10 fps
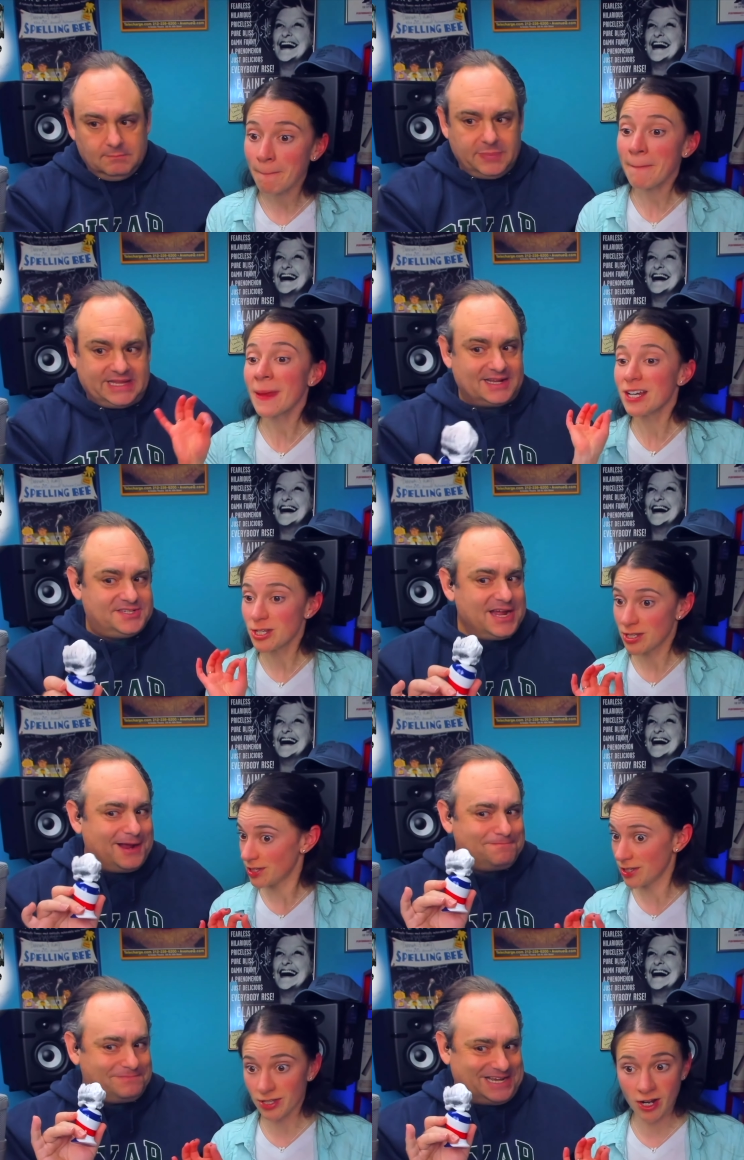Speaker 1: But that's
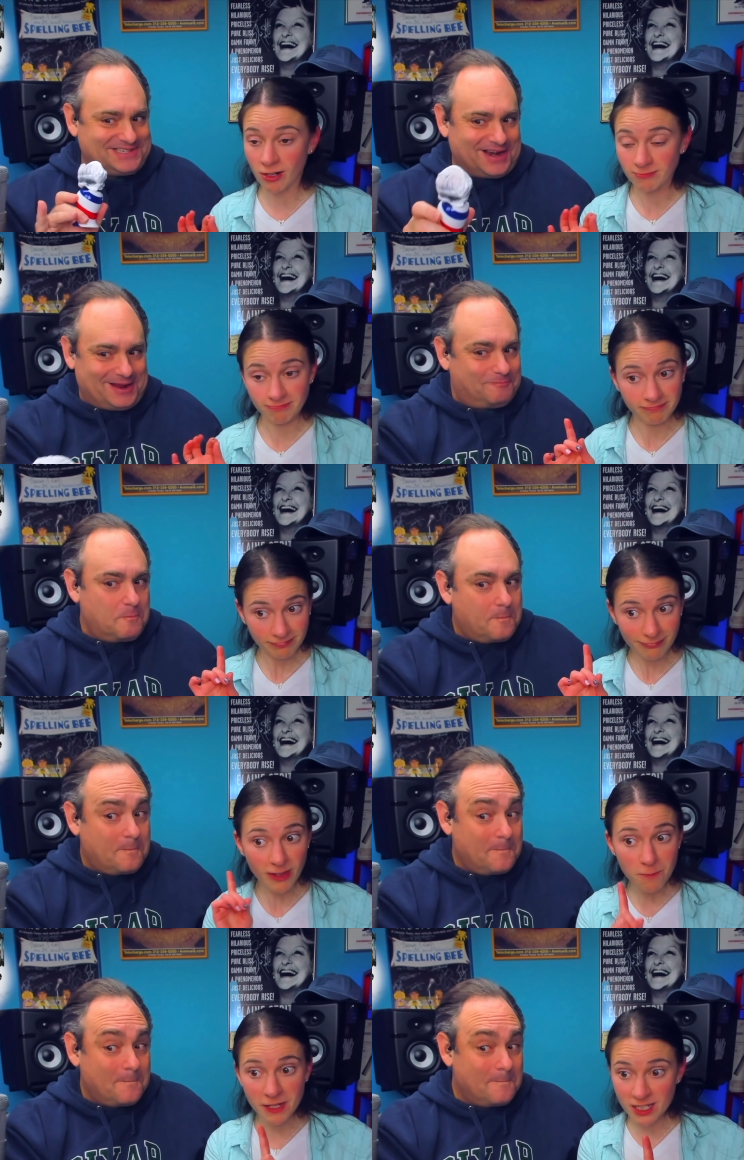not nope. that's not it.
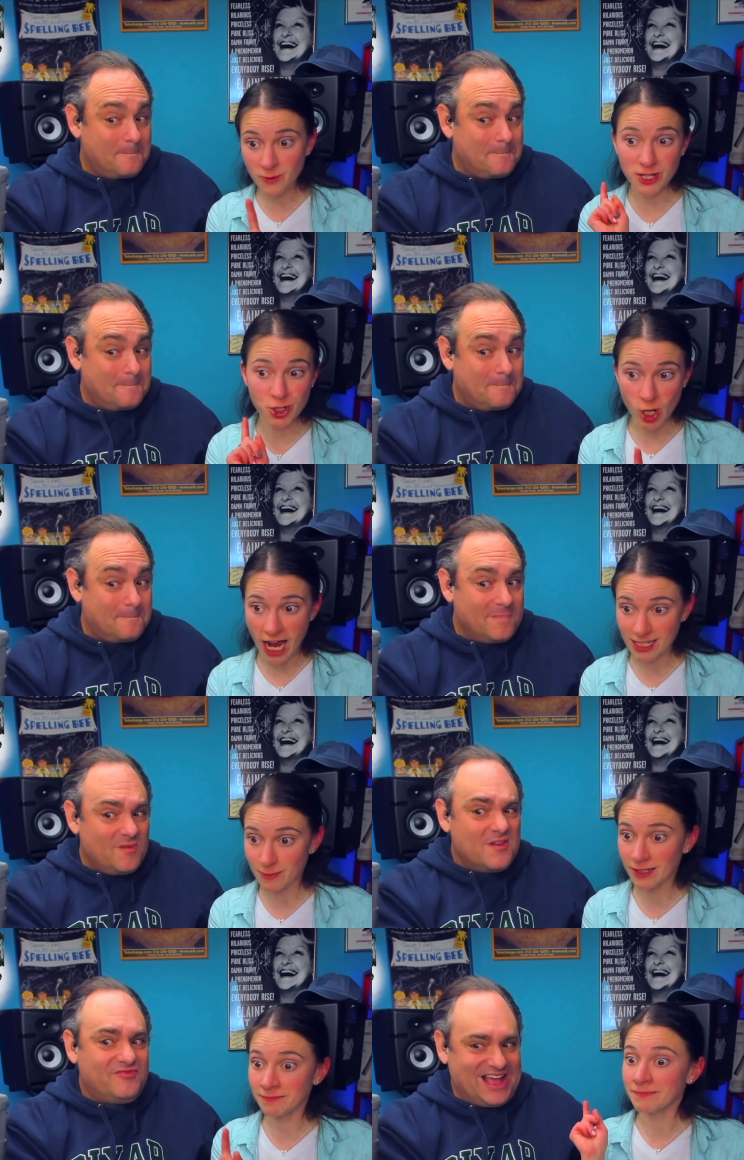
Speaker 2: Mixed with
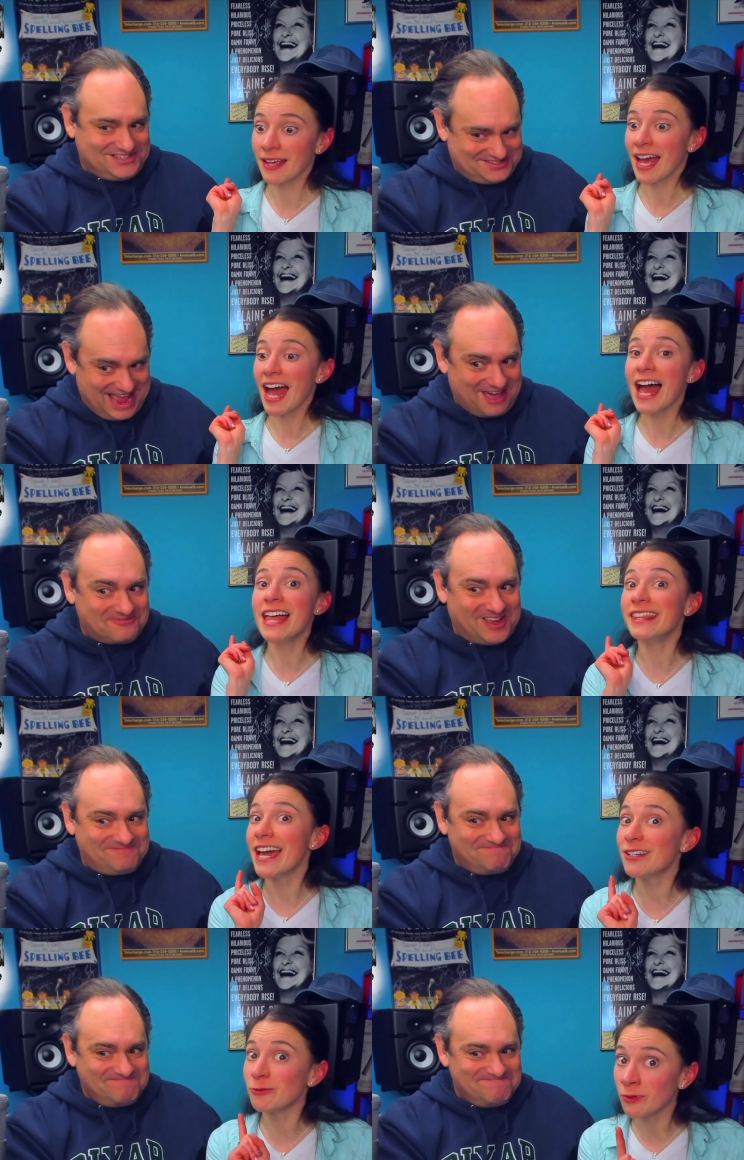jasmine. That's half and of
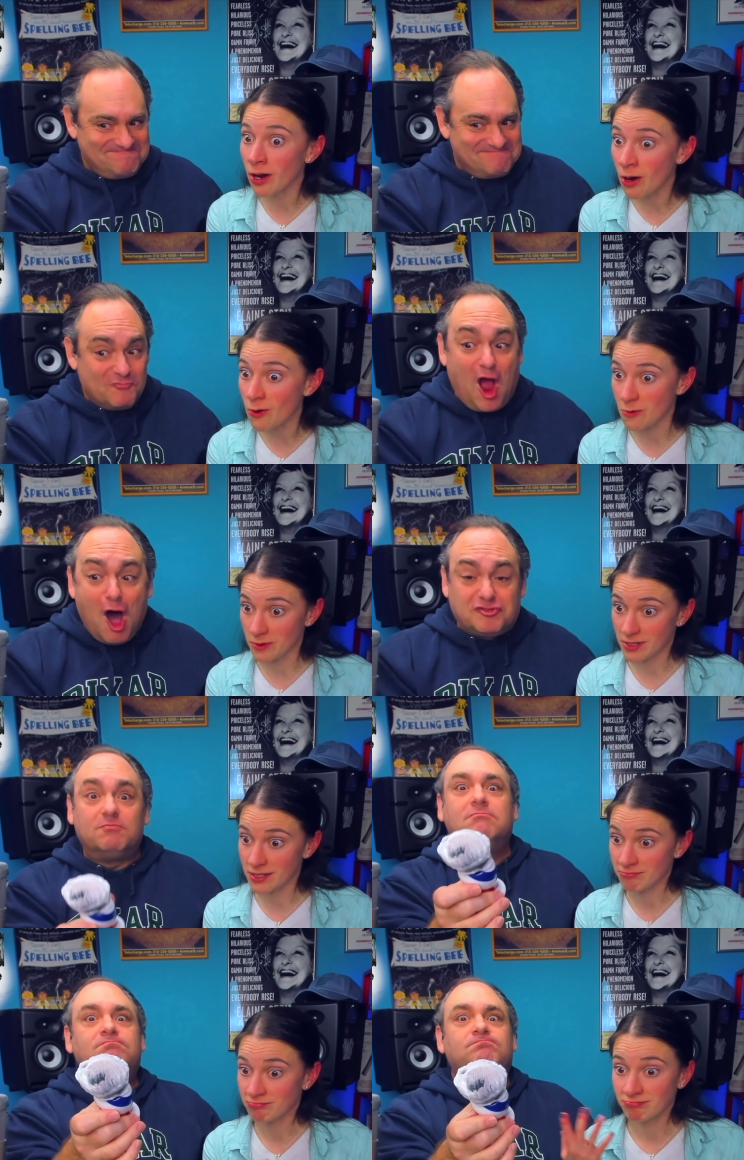it. And then rose.
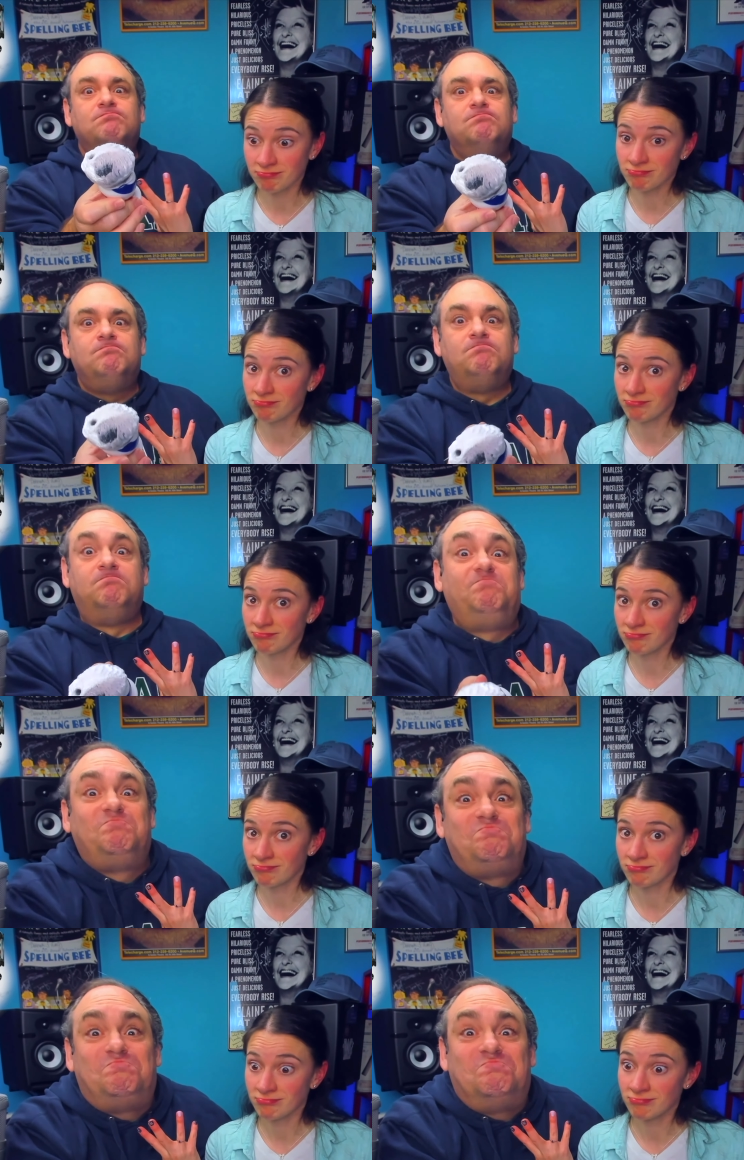Rose.
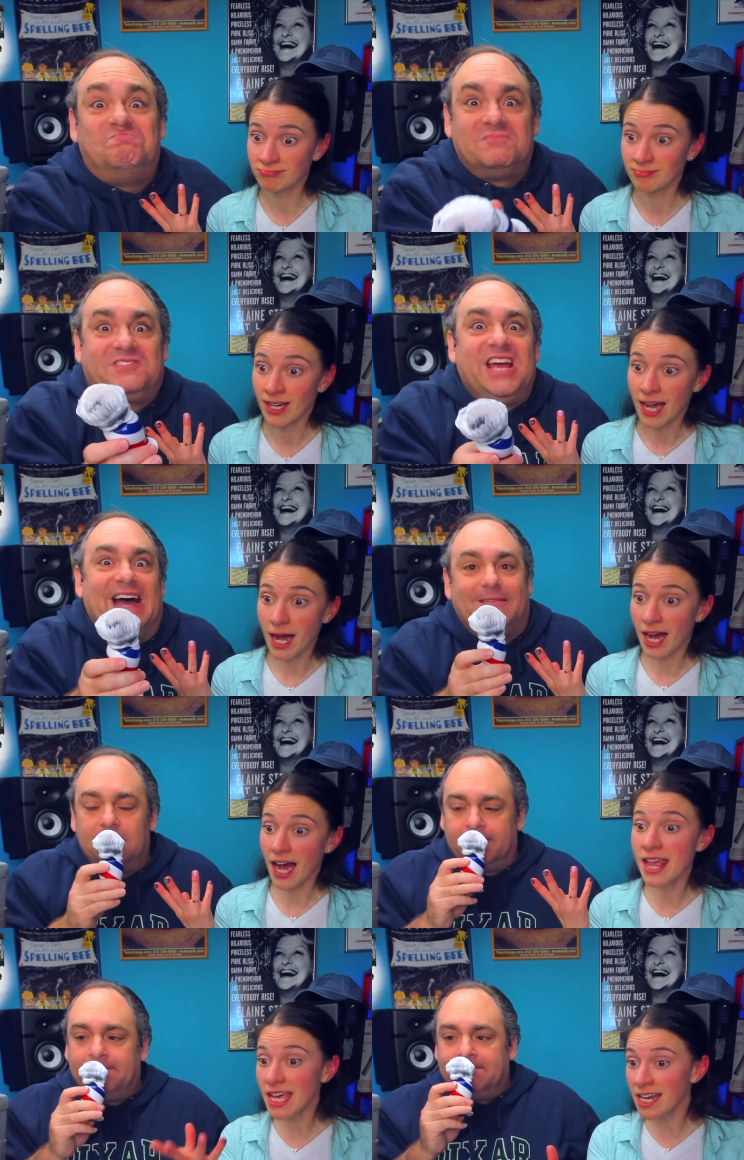
Speaker 1: Hmm, yeah.
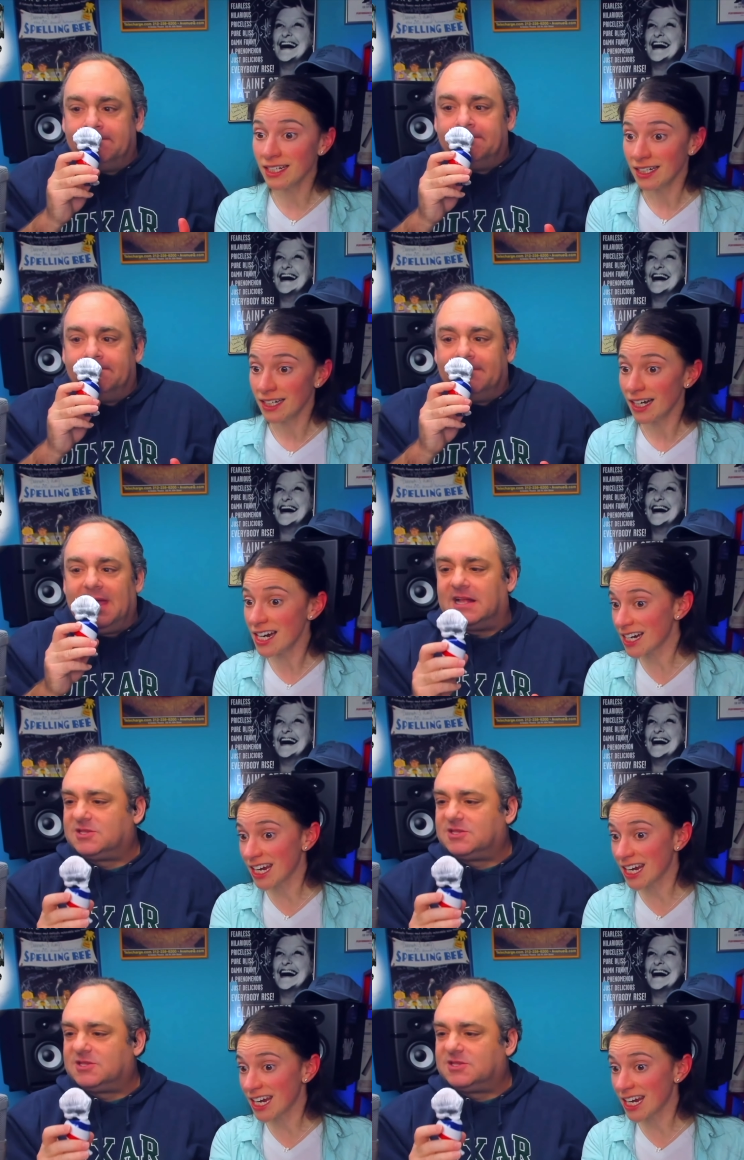
Speaker 2: And then it